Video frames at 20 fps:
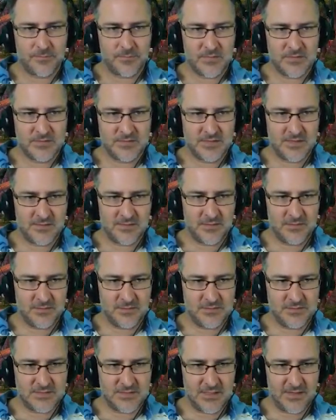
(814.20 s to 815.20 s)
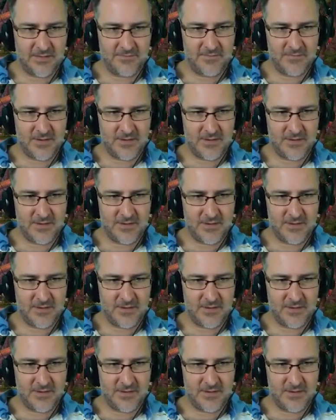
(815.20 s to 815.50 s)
Is that the new stuff